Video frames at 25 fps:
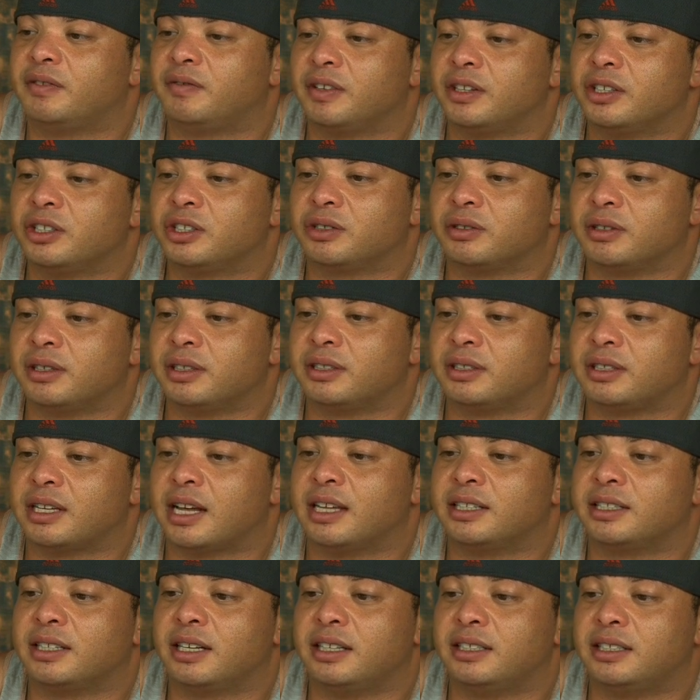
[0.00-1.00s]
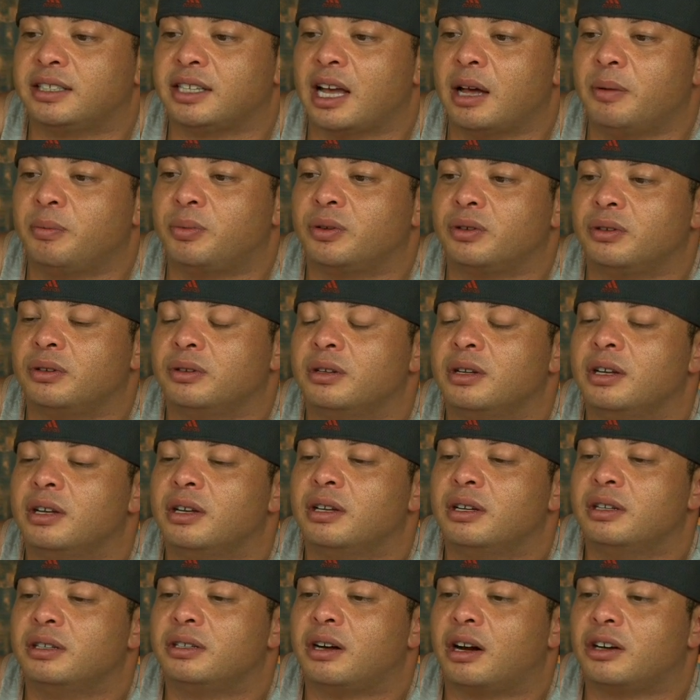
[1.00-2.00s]
of interest. As an example,
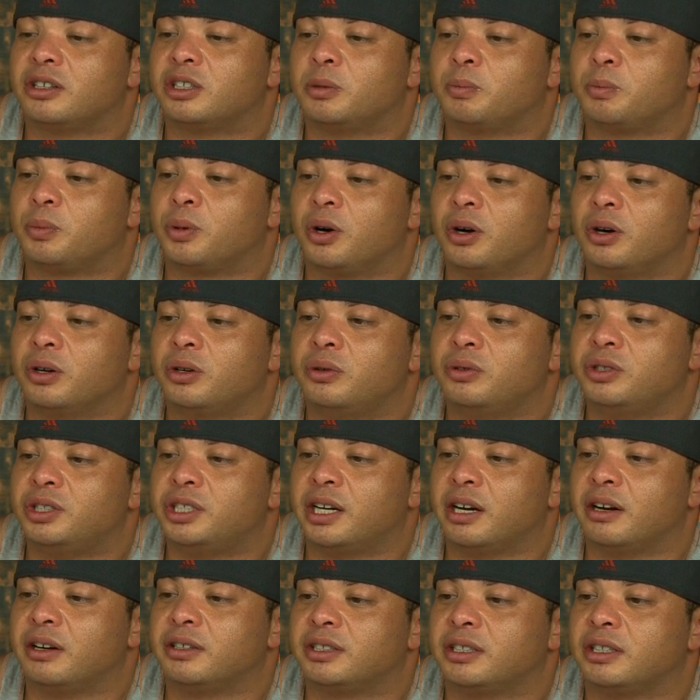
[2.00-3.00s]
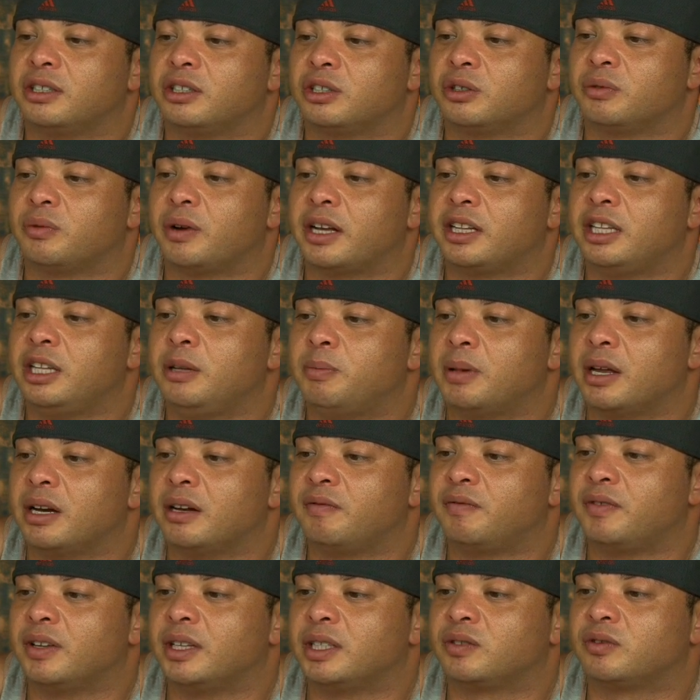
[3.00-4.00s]
Dr. Berg, who chairs it, directly
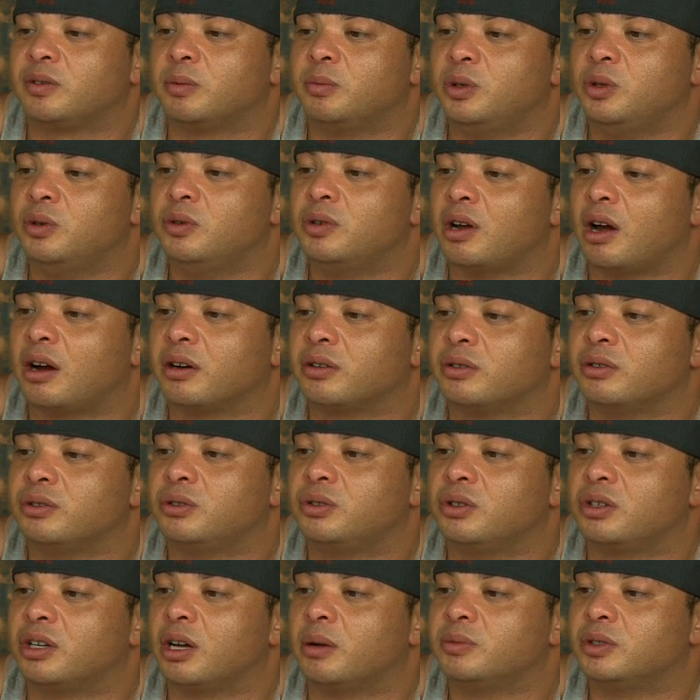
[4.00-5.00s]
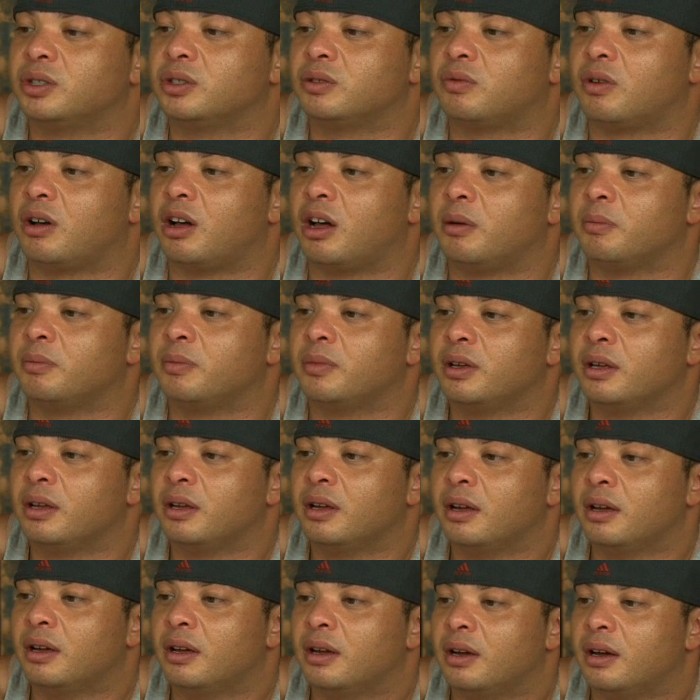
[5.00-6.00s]
benefits from new doctors who come to Guam
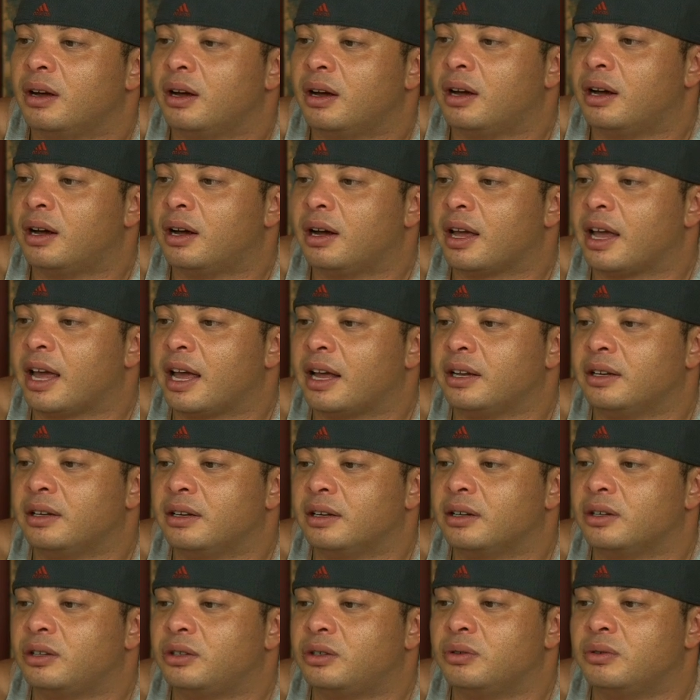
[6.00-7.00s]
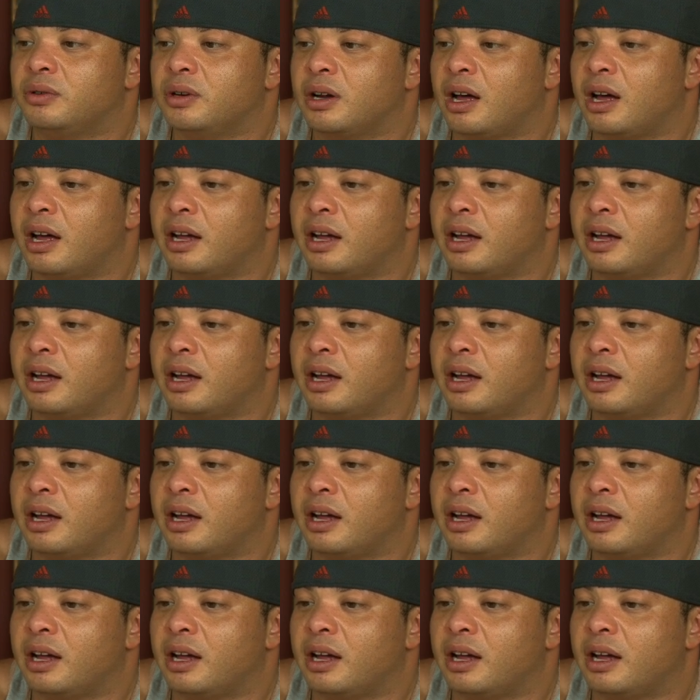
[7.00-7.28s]
and do you